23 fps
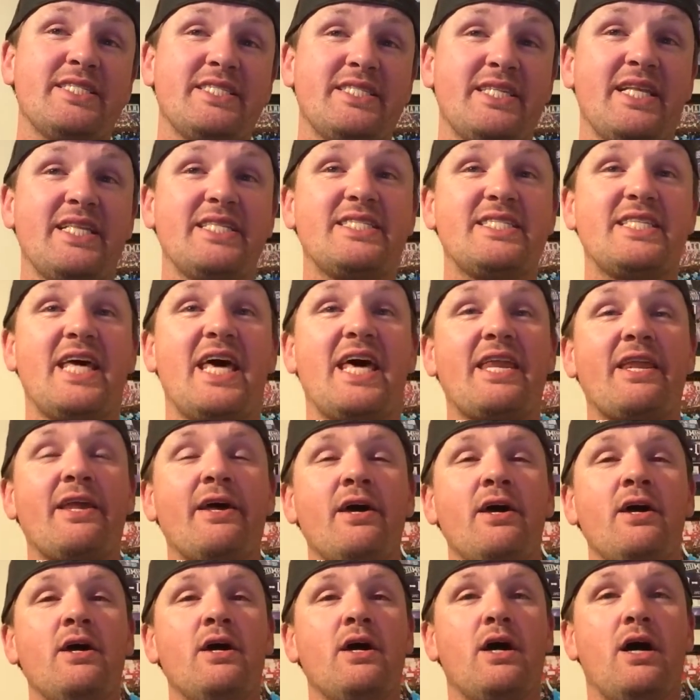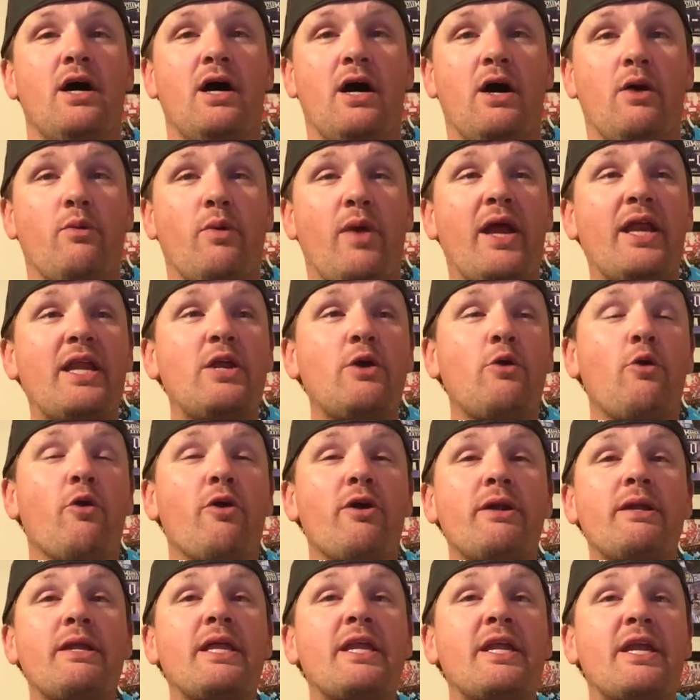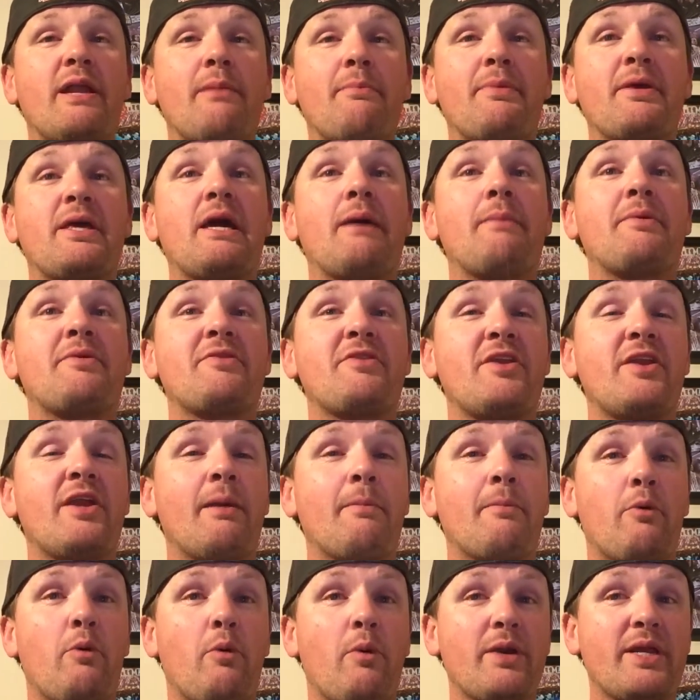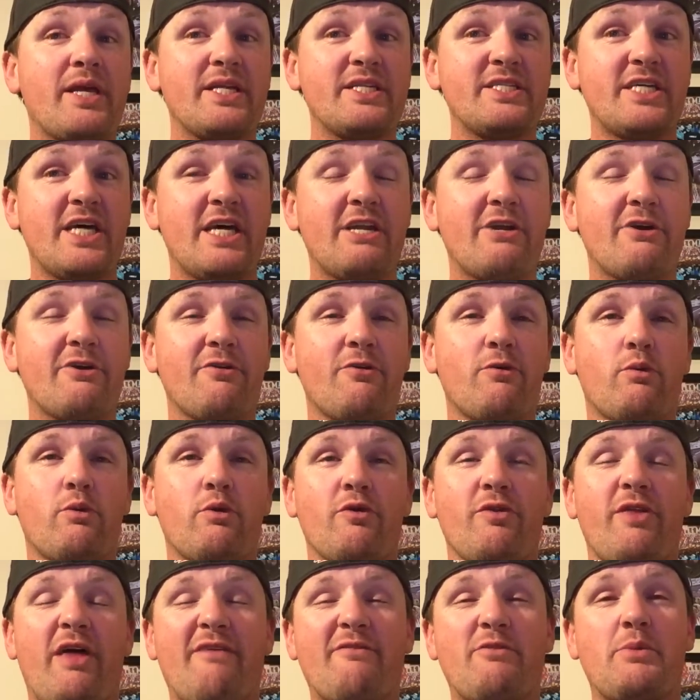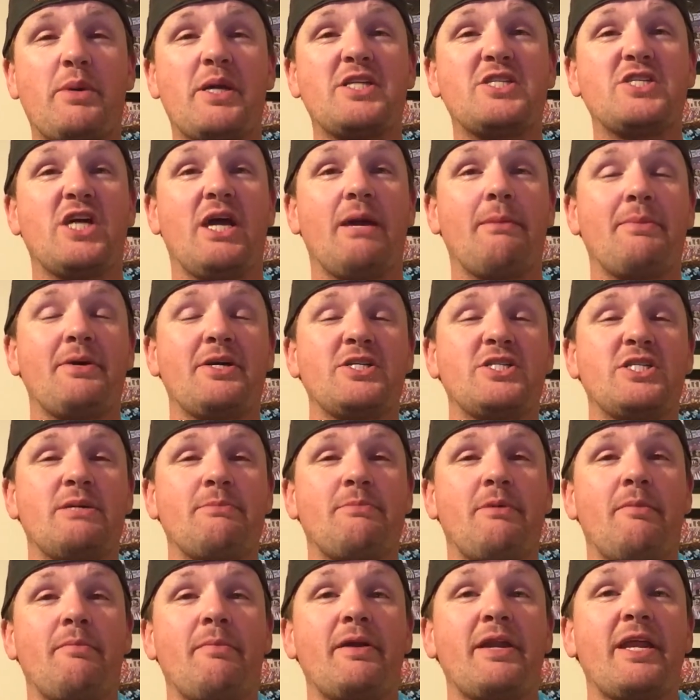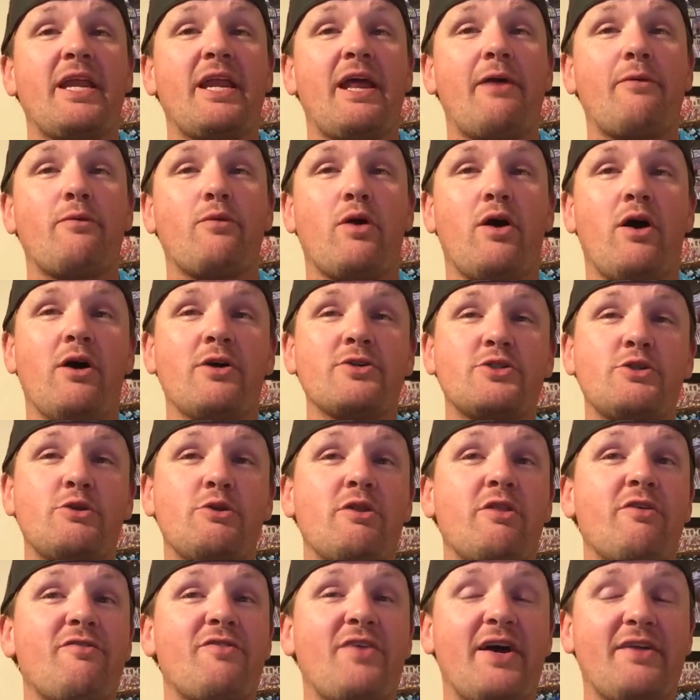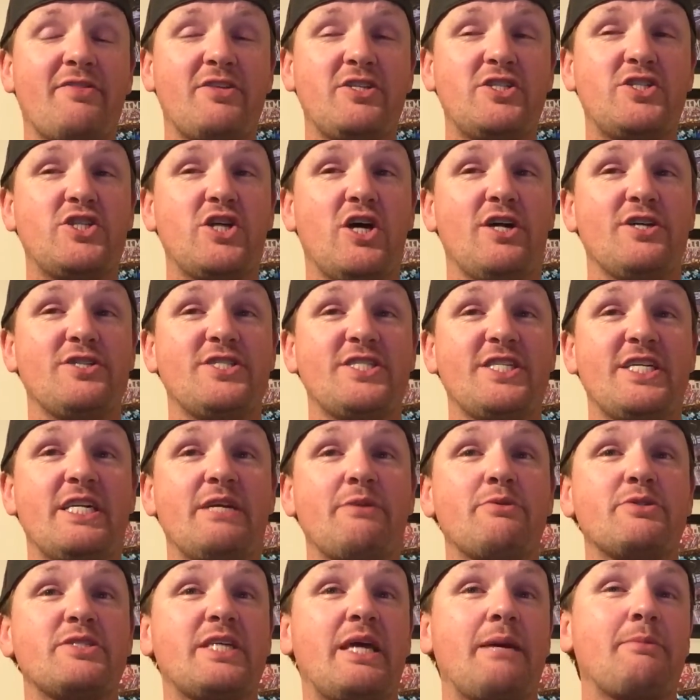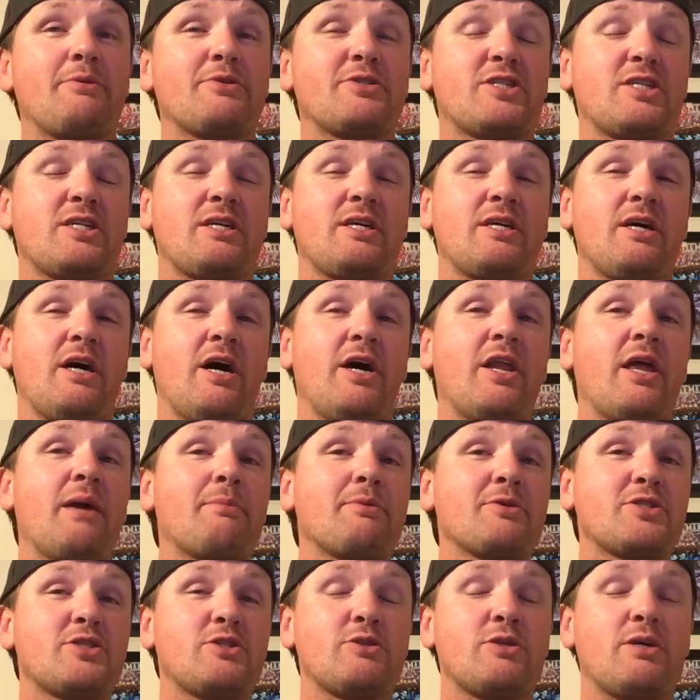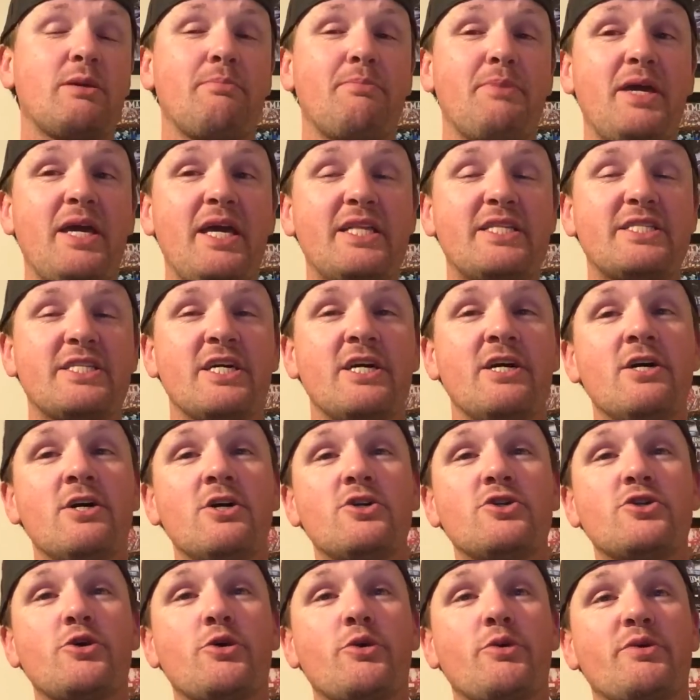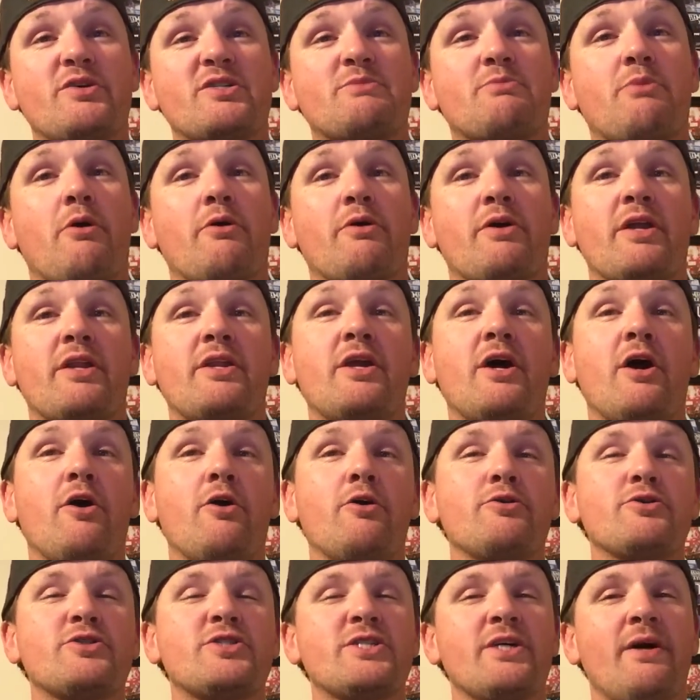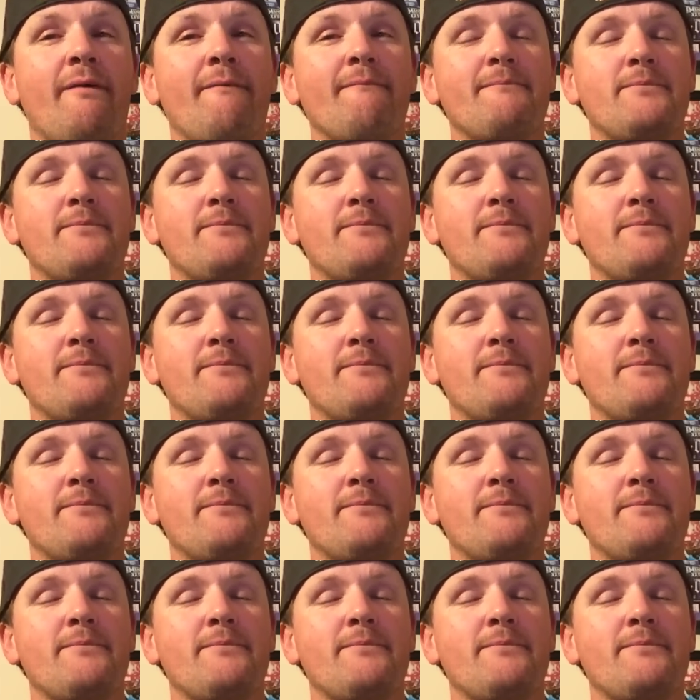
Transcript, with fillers: Since then, uh, Randy Orton ended up becoming the number one contender to the World Heavyweight Championship on Monday Night Raw due to the fact that John Cena was able to unable to compete due to his broken nose.